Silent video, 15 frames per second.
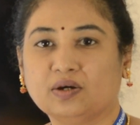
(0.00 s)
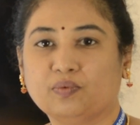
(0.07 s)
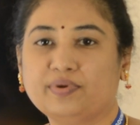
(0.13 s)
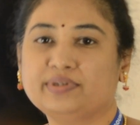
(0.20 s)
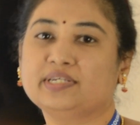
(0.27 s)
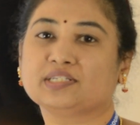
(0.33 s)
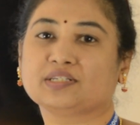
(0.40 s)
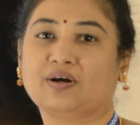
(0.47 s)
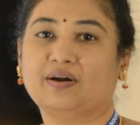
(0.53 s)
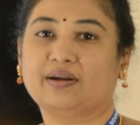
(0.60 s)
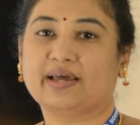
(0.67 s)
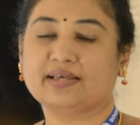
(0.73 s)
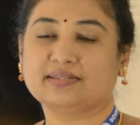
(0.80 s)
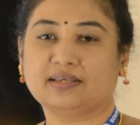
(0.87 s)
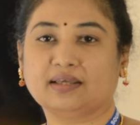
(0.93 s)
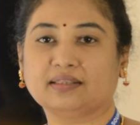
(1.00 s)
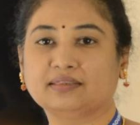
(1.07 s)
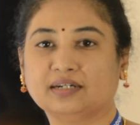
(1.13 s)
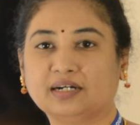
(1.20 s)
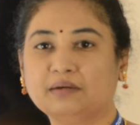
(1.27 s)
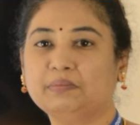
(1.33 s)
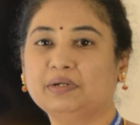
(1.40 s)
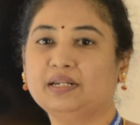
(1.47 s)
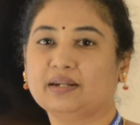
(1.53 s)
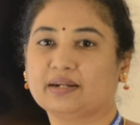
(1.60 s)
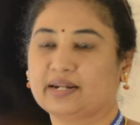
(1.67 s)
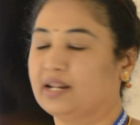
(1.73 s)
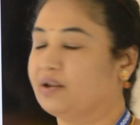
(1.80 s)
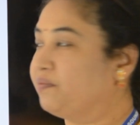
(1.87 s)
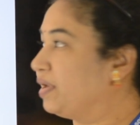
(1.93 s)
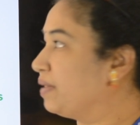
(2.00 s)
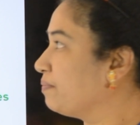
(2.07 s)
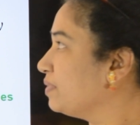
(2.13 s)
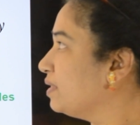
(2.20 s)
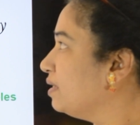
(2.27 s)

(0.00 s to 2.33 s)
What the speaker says: which is called as thermal runaway.